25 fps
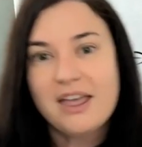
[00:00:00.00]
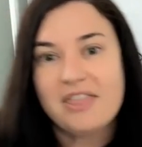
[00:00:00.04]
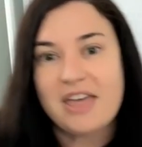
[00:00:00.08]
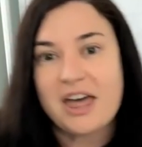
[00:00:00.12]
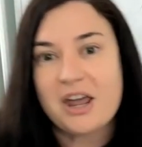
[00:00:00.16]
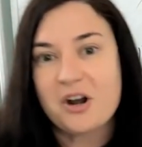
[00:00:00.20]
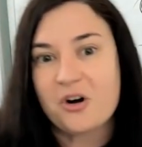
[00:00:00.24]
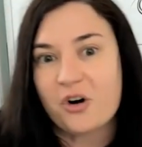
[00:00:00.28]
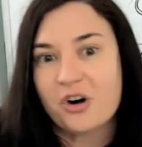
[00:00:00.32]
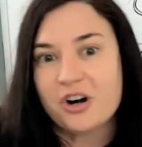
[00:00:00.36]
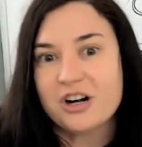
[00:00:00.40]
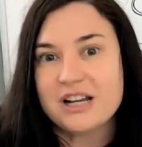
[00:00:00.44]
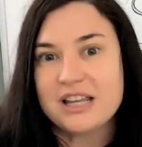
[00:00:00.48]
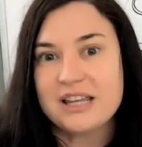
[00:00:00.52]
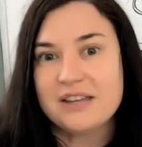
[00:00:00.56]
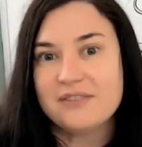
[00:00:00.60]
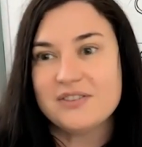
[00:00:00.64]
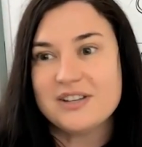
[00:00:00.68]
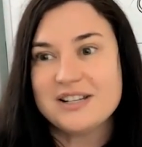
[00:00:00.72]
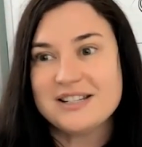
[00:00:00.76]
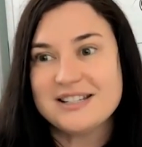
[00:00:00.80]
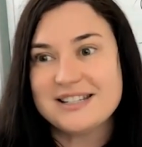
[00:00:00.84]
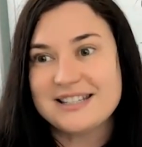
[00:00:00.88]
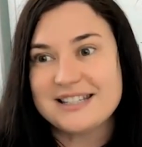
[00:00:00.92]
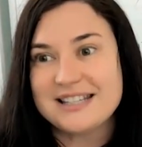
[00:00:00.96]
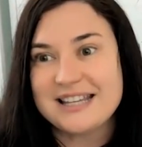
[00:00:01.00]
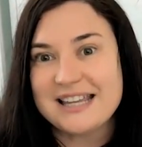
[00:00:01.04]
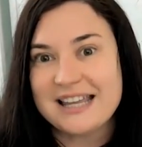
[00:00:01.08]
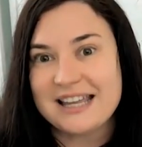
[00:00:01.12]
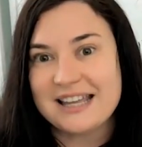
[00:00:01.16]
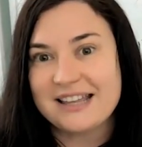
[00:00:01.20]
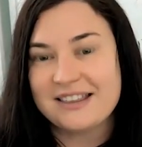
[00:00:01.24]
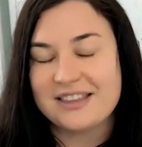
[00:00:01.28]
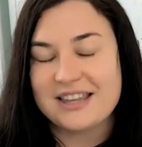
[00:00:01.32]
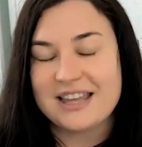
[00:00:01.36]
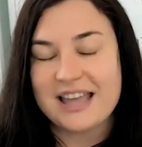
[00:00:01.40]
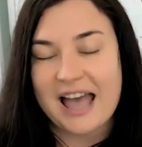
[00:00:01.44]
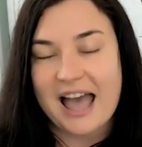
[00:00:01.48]
that aren't even
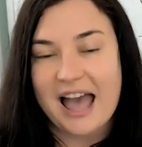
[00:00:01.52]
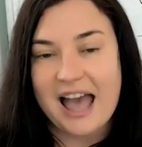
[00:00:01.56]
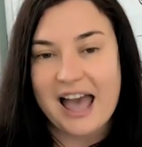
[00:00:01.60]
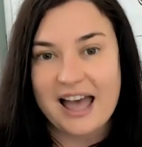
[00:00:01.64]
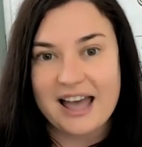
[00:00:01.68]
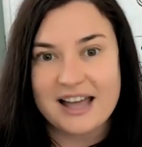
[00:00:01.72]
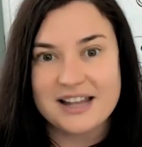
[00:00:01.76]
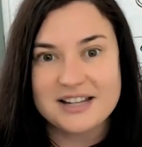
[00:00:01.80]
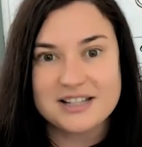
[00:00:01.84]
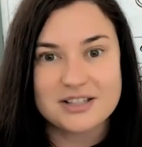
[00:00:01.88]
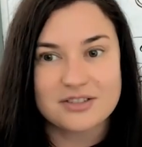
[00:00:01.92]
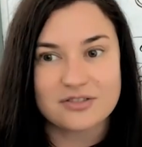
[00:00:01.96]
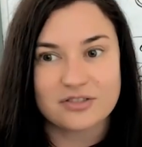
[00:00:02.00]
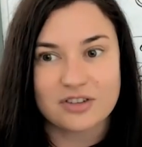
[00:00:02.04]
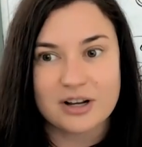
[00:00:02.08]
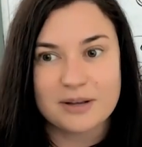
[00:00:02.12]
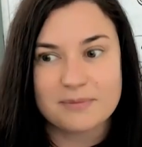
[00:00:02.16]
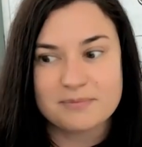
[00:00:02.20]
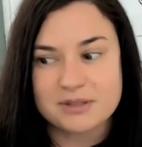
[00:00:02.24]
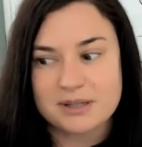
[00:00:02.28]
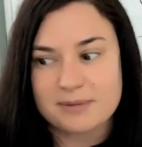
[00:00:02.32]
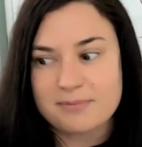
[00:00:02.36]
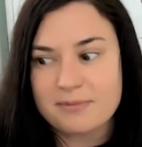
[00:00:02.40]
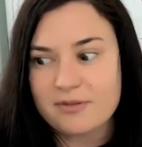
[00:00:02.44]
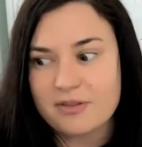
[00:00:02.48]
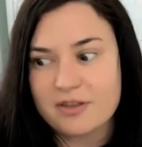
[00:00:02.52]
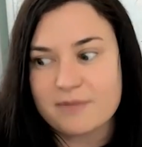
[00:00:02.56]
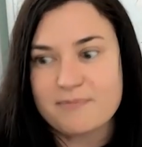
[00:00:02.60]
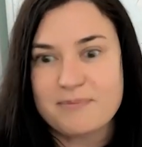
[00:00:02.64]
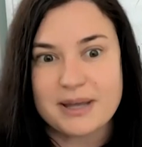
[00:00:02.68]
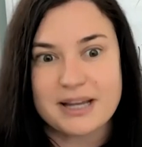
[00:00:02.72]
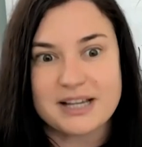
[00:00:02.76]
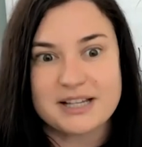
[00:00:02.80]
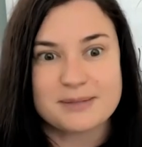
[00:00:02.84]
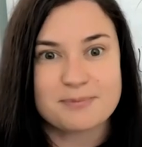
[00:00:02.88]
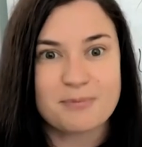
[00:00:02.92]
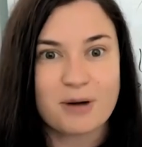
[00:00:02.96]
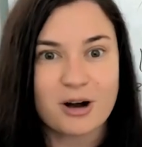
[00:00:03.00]
seeing the ads from some of the
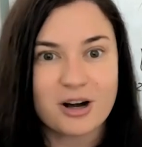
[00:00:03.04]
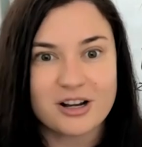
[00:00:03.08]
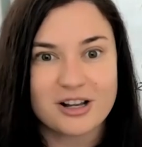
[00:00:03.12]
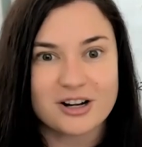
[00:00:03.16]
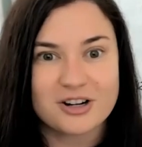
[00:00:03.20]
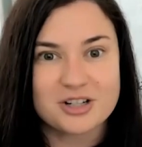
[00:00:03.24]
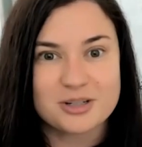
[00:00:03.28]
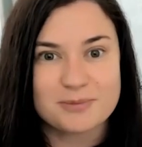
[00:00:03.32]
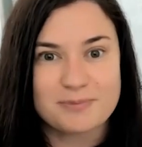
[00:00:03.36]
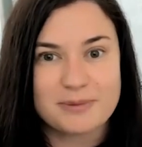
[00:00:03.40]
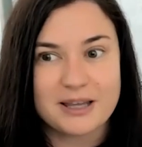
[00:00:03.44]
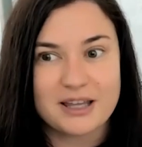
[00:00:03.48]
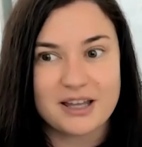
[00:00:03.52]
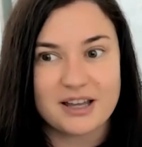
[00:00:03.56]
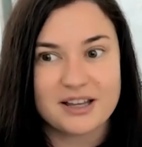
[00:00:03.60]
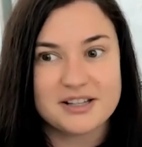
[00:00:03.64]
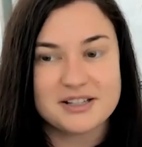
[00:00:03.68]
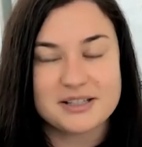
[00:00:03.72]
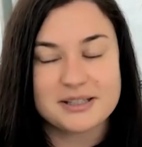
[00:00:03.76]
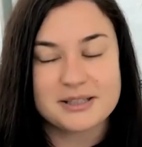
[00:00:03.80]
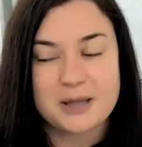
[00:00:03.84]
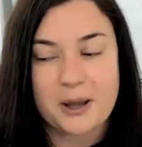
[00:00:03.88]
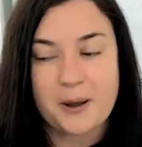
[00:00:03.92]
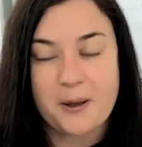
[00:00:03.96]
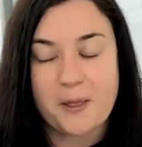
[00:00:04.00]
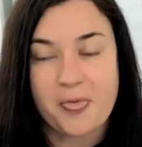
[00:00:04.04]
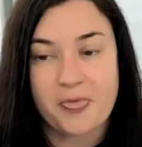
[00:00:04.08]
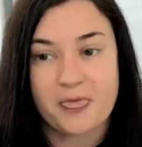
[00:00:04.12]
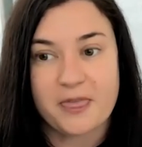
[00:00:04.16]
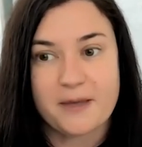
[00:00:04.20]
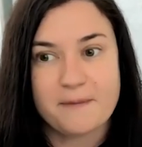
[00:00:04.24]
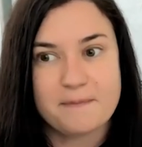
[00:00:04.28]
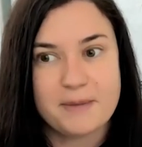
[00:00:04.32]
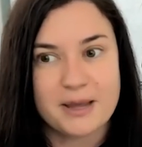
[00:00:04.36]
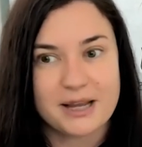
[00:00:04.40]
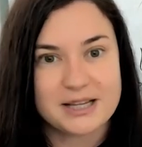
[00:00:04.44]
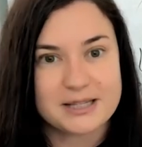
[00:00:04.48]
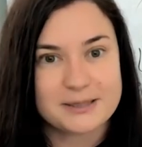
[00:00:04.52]
biggest marketers because the
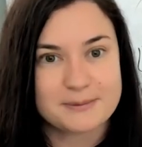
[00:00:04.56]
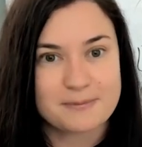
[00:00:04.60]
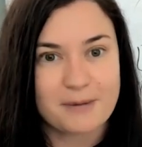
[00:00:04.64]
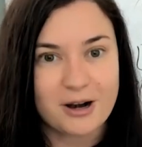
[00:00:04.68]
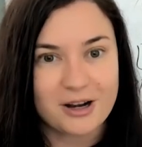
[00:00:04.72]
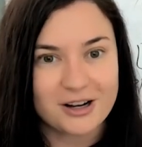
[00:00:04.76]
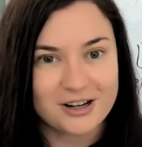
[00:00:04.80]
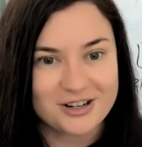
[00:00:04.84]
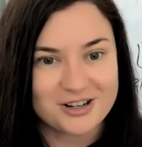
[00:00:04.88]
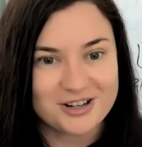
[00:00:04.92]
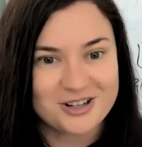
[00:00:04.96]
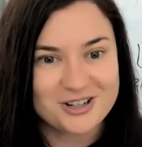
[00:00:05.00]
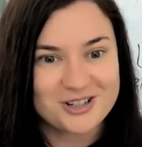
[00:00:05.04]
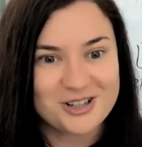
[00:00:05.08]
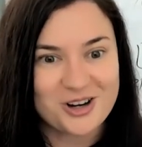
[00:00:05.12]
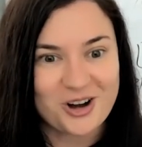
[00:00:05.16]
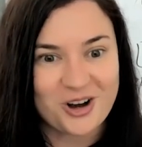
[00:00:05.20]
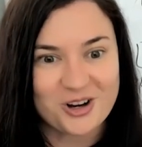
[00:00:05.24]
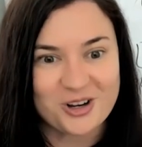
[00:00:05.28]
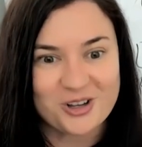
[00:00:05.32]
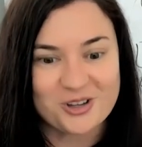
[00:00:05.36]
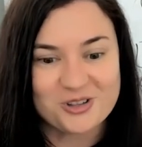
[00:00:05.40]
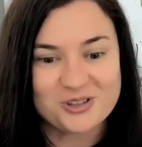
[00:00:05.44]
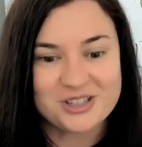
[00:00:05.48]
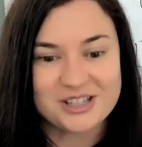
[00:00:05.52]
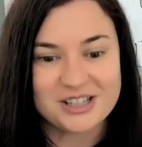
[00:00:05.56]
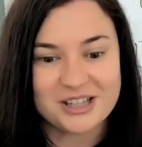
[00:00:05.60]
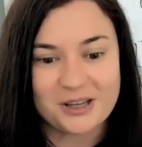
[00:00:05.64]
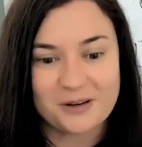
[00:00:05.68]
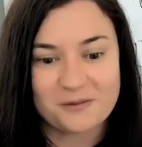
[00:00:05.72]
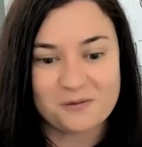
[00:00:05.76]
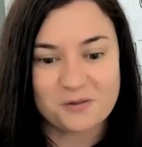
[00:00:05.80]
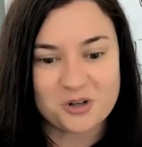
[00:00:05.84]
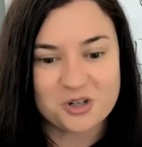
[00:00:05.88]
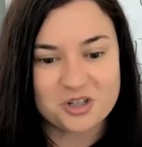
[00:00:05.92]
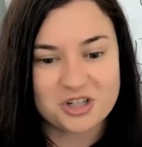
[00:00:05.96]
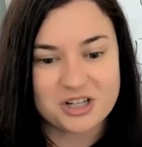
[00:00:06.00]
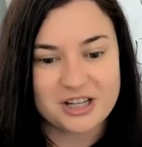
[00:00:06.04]
biggest marketers are using
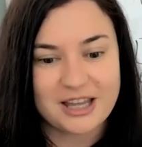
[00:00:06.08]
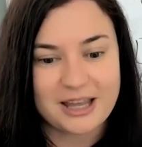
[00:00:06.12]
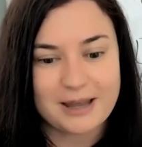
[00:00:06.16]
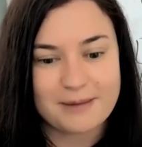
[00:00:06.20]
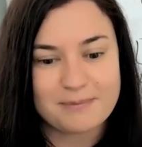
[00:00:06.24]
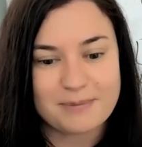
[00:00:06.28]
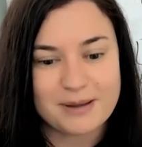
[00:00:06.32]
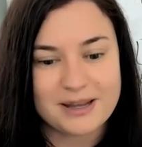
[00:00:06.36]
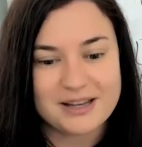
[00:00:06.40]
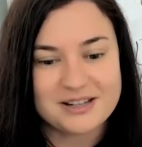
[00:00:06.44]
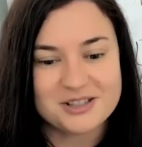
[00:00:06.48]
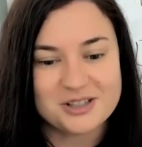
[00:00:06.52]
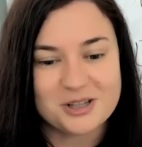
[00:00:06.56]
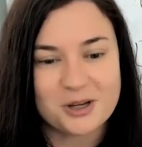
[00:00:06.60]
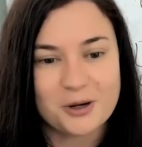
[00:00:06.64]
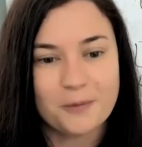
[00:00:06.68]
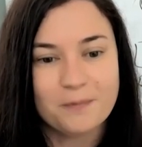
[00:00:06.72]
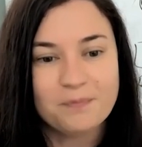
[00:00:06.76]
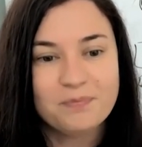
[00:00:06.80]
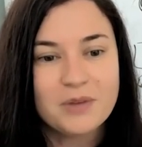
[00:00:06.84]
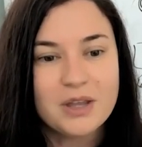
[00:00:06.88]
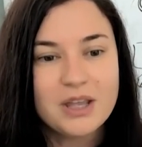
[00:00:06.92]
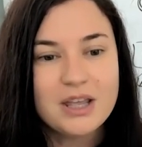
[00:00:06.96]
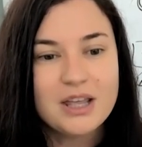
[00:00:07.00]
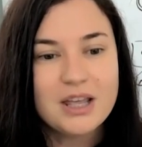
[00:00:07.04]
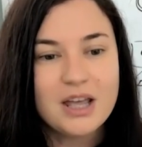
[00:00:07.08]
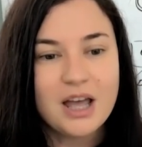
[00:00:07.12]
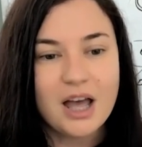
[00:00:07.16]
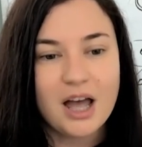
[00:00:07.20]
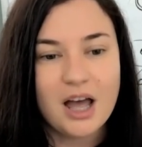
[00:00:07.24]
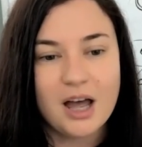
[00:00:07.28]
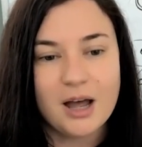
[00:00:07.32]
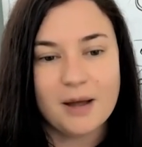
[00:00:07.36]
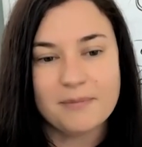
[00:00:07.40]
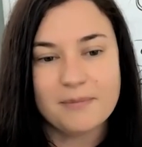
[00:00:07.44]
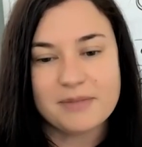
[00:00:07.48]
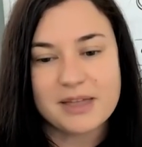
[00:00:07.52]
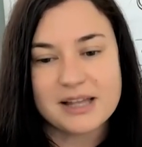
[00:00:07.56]
conversion campaigns. So
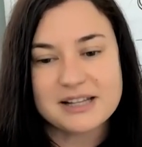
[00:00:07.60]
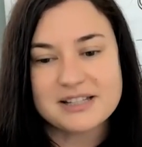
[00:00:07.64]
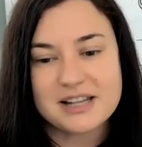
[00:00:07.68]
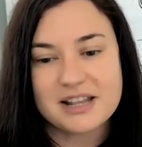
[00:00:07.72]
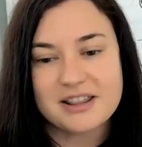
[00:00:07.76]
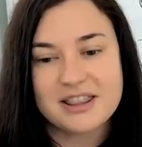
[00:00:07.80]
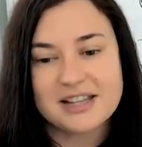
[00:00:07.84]
um, that's